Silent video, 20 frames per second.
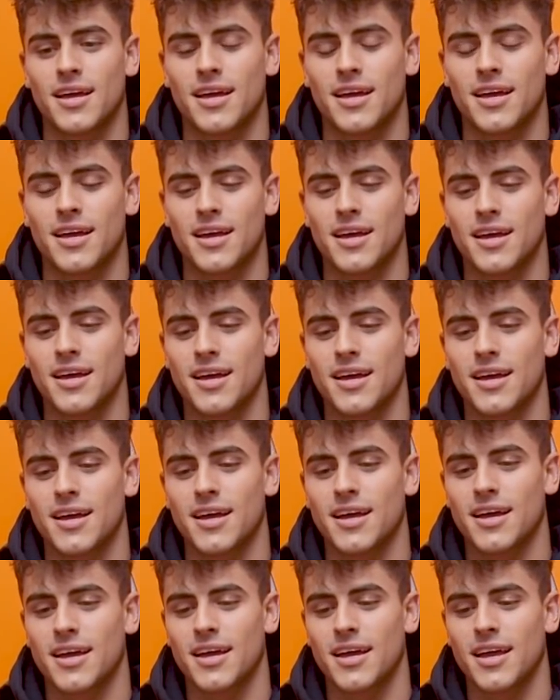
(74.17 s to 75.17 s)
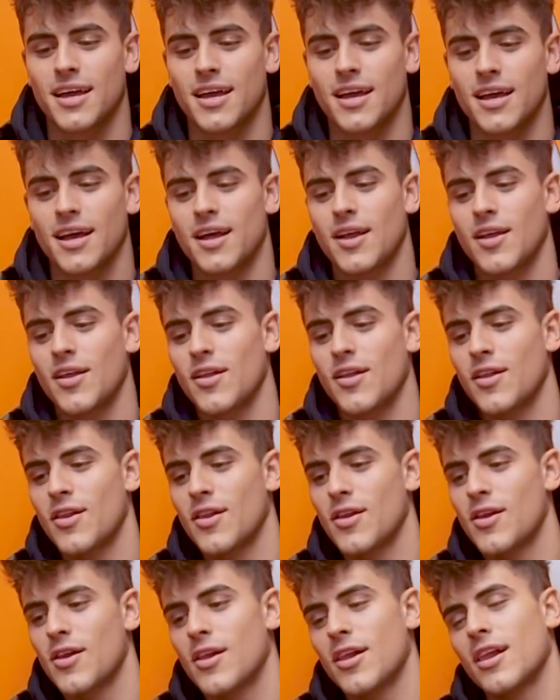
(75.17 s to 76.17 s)

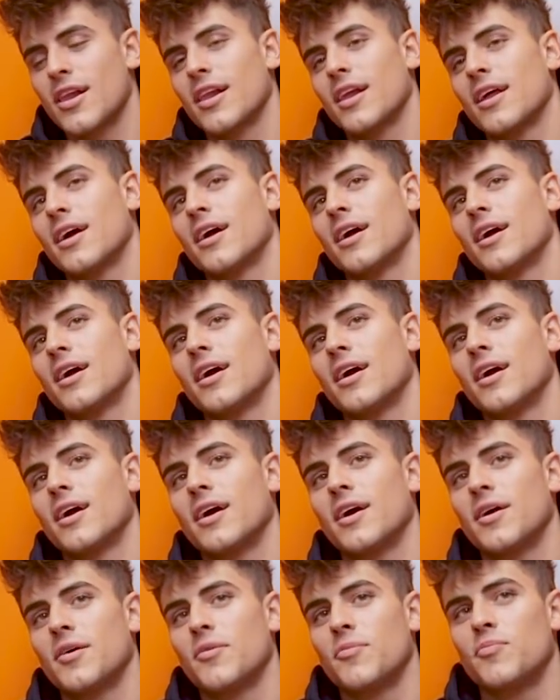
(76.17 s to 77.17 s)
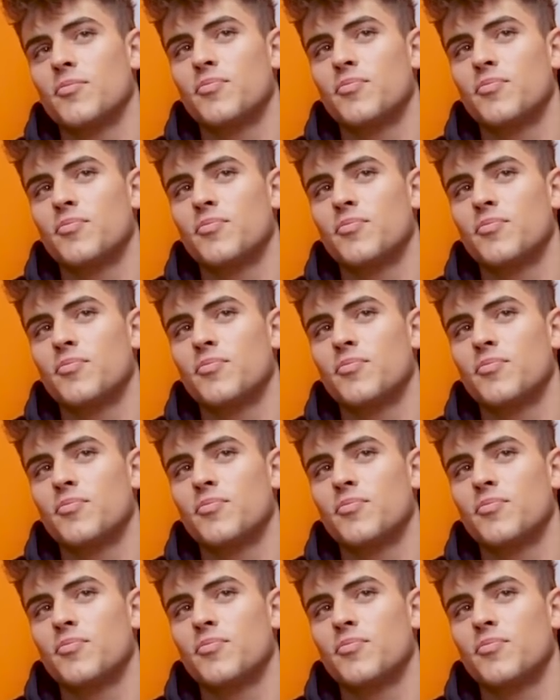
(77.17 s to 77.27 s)
The person shown says nothing.